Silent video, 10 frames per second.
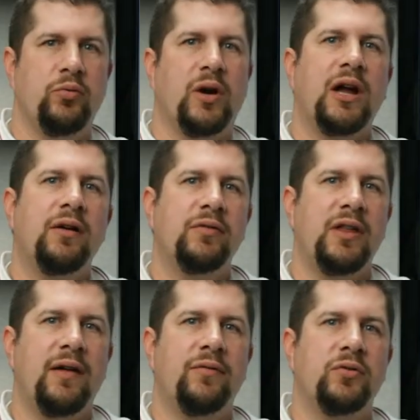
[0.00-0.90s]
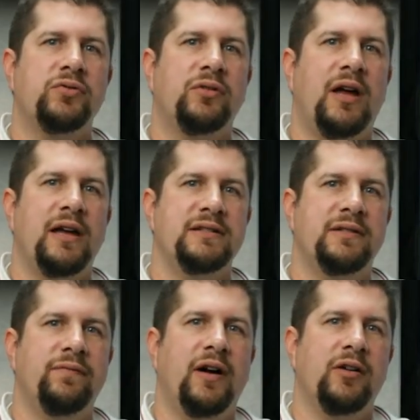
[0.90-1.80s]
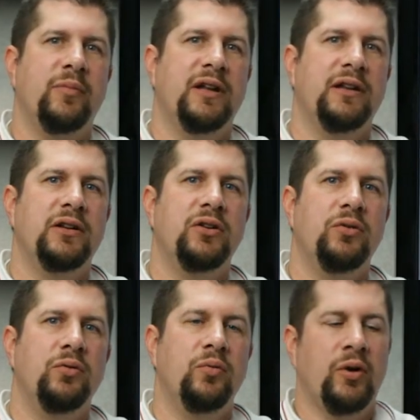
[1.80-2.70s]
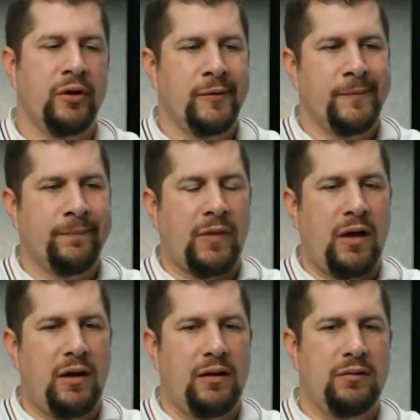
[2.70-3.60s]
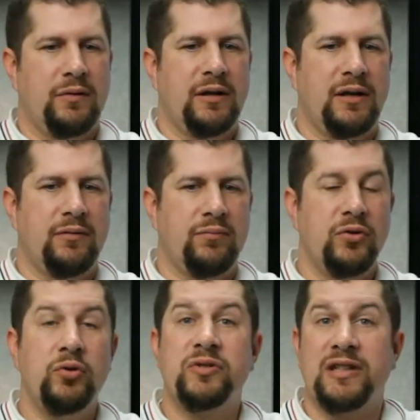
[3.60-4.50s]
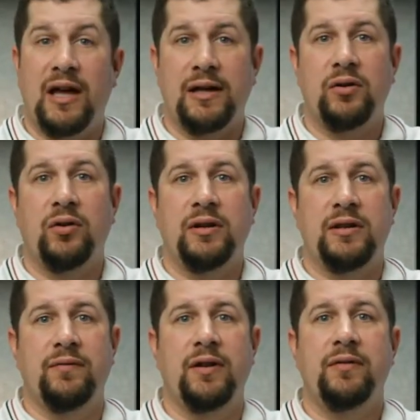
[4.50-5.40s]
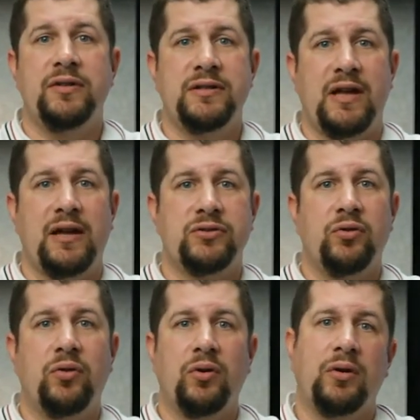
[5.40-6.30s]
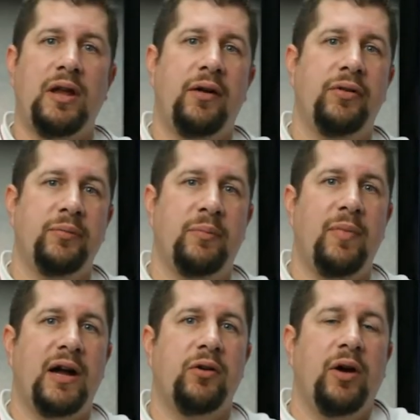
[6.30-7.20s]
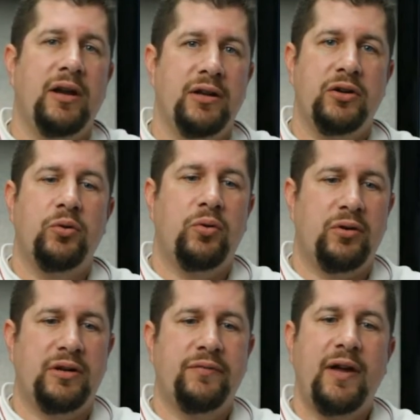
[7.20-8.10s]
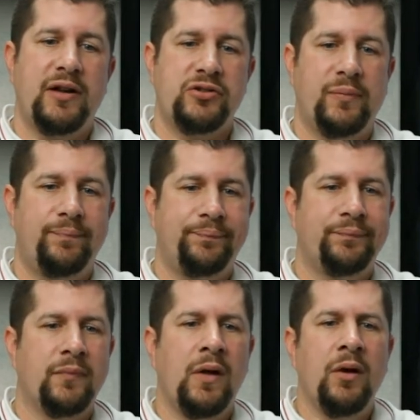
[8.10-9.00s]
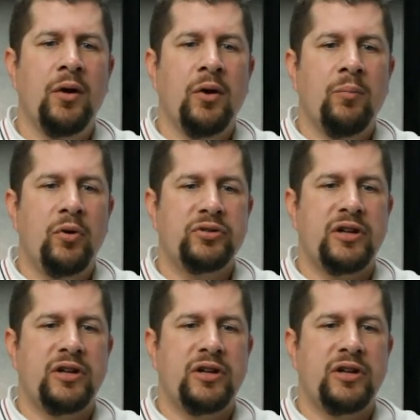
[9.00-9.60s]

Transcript: recover that virtualized environment in a new site in the event of a disaster, or allow them to migrate in an orderly fashion. Most